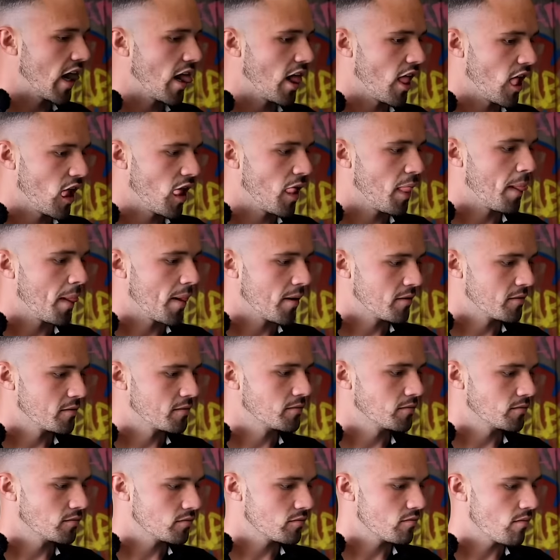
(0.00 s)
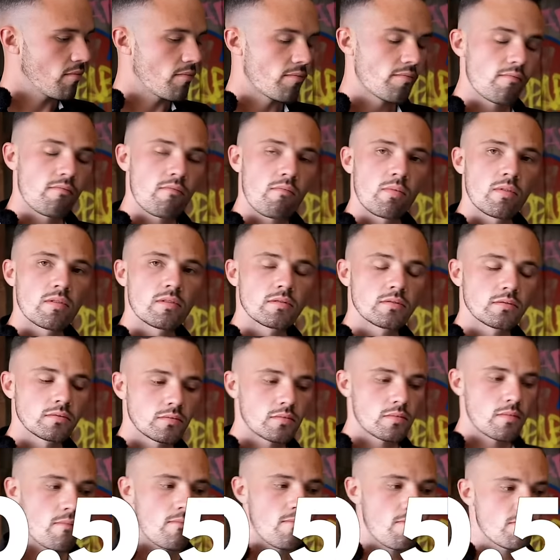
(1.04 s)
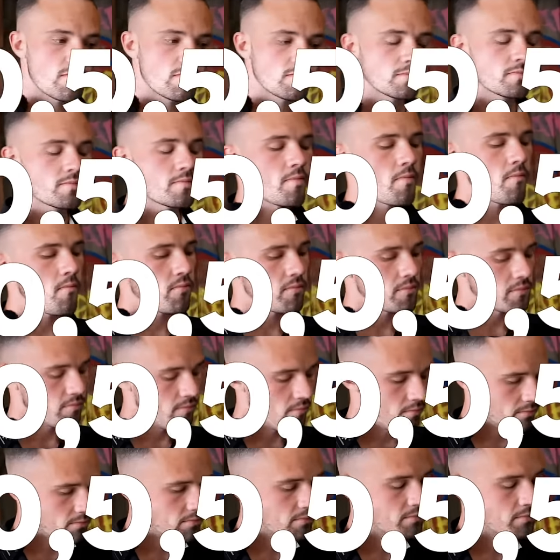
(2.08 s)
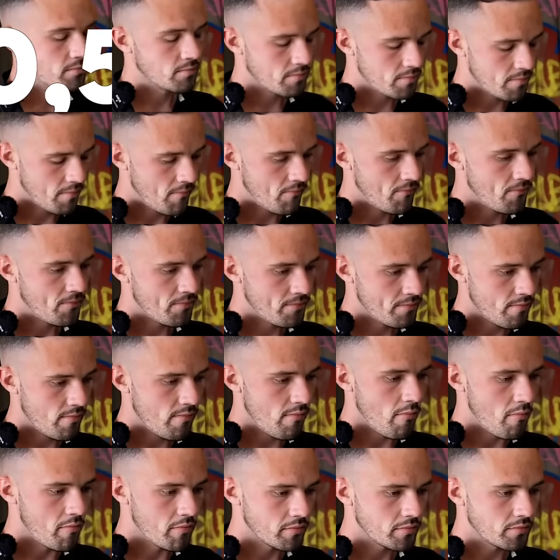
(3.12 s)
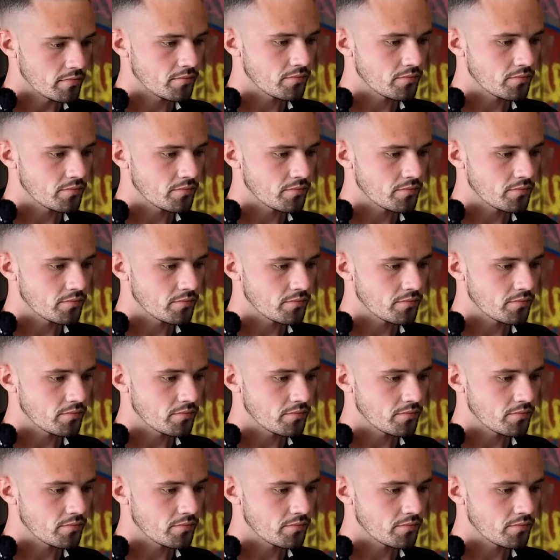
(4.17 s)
So he brought it down, uh, we agreed the deal, but at the point of doing the deal, I